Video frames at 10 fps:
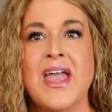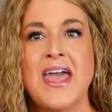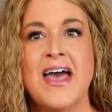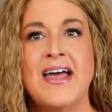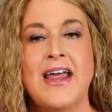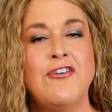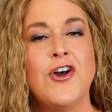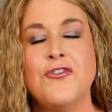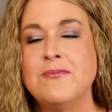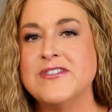And I've
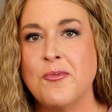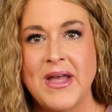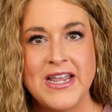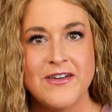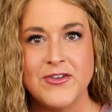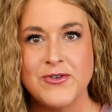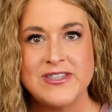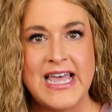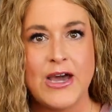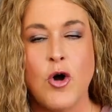heard from so many of you
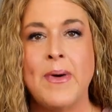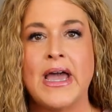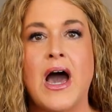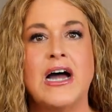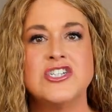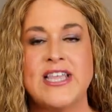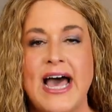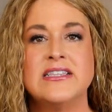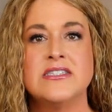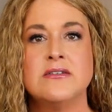saying, oh my gosh,
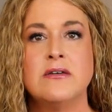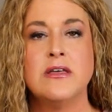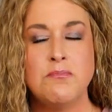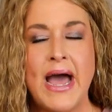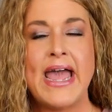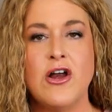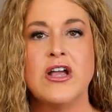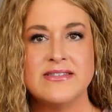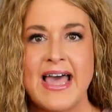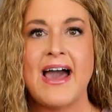that's my hair
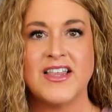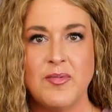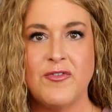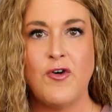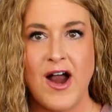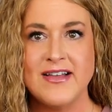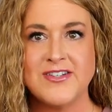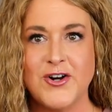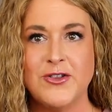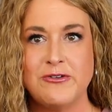exactly before I
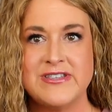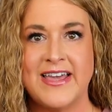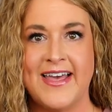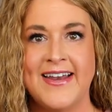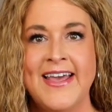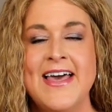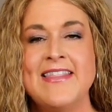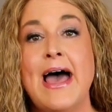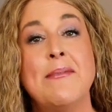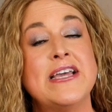started losing it.
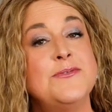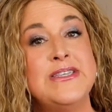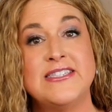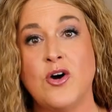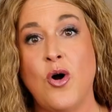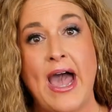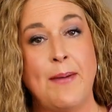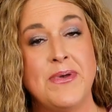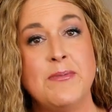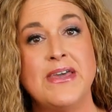That makes me so
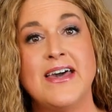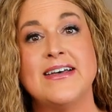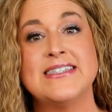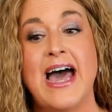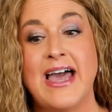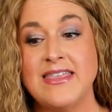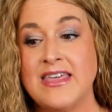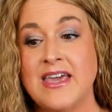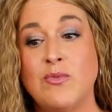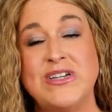happy because I
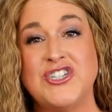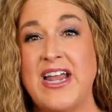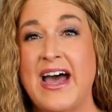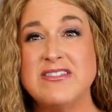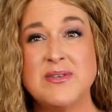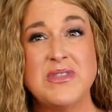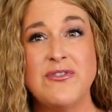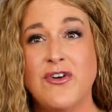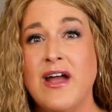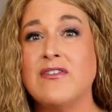think we should have
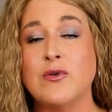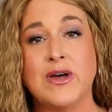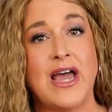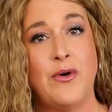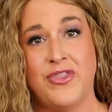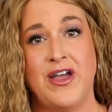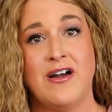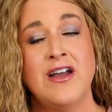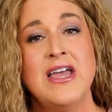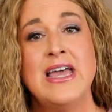something for everyone out
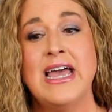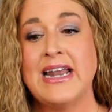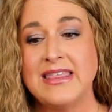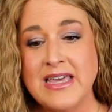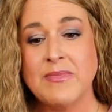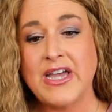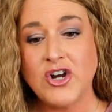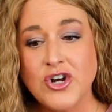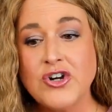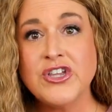there. And I think my
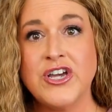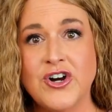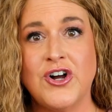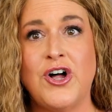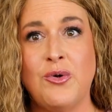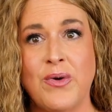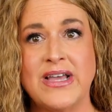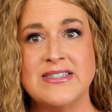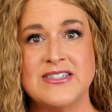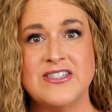curly girl
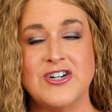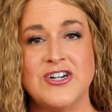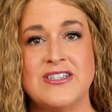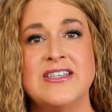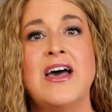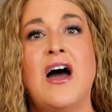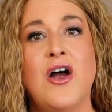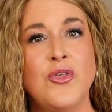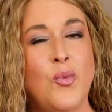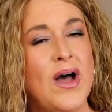wig sisters
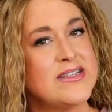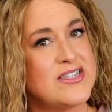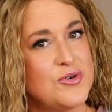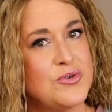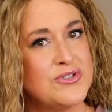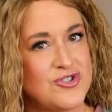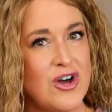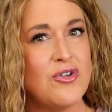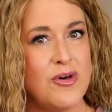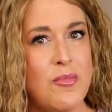are the ones who
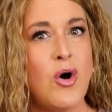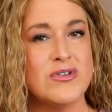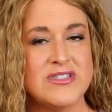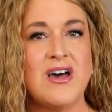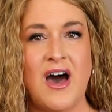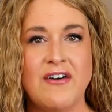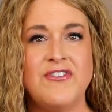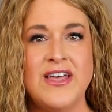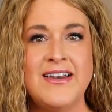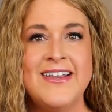struggle the most
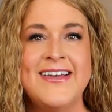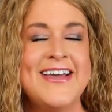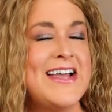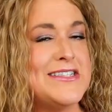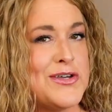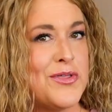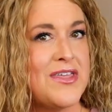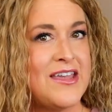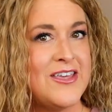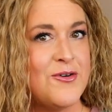often. And so
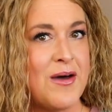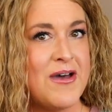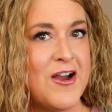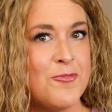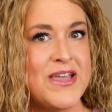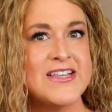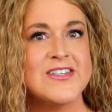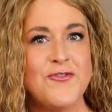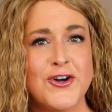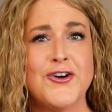thank you, Emma
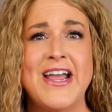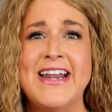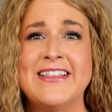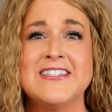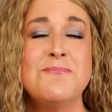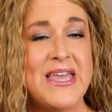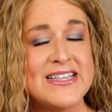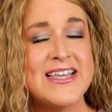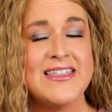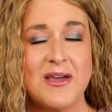Hairpiece, for creating this
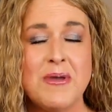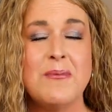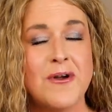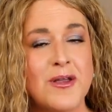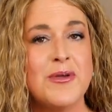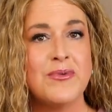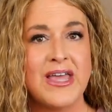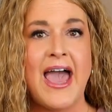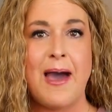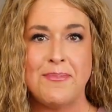piece. I think people are going to be
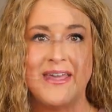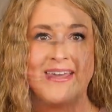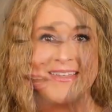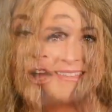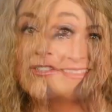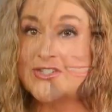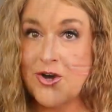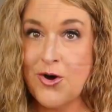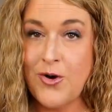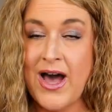really happy. And
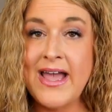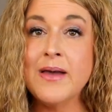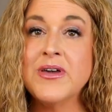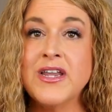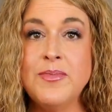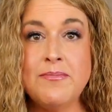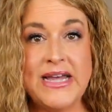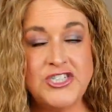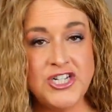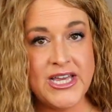also, I am going to be
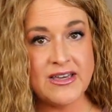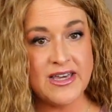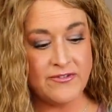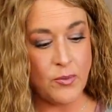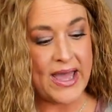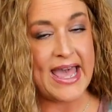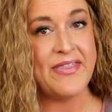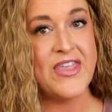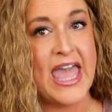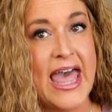mentioning a giveaway
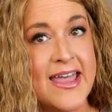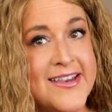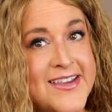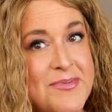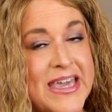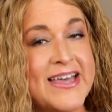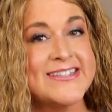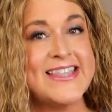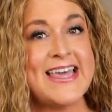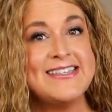at the end
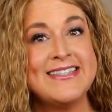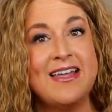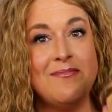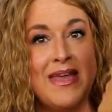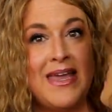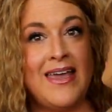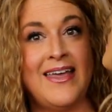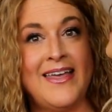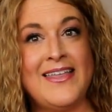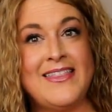because they sent me